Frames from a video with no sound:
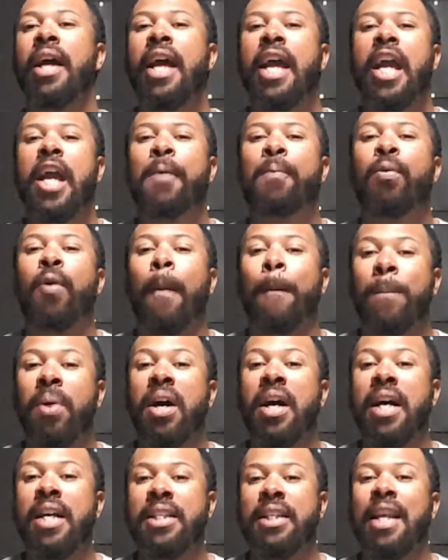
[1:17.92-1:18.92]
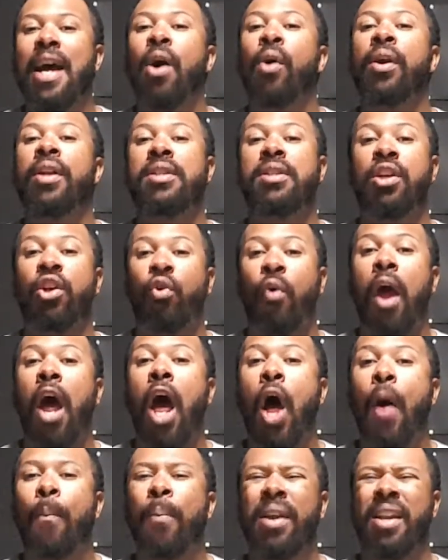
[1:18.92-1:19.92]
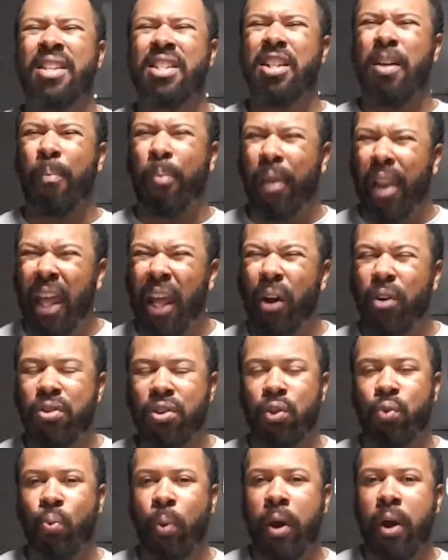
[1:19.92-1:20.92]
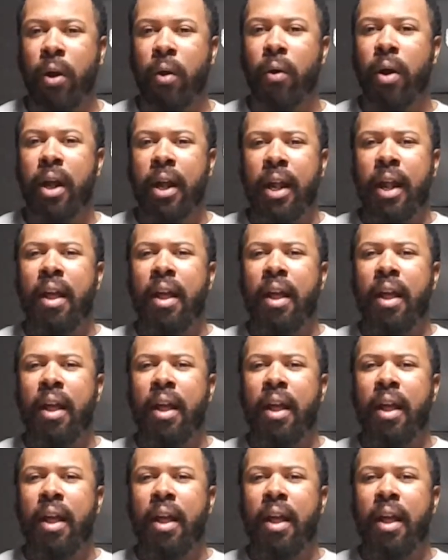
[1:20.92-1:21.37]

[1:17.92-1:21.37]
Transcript: He put a buzz not only into the crowd, but into the players as well.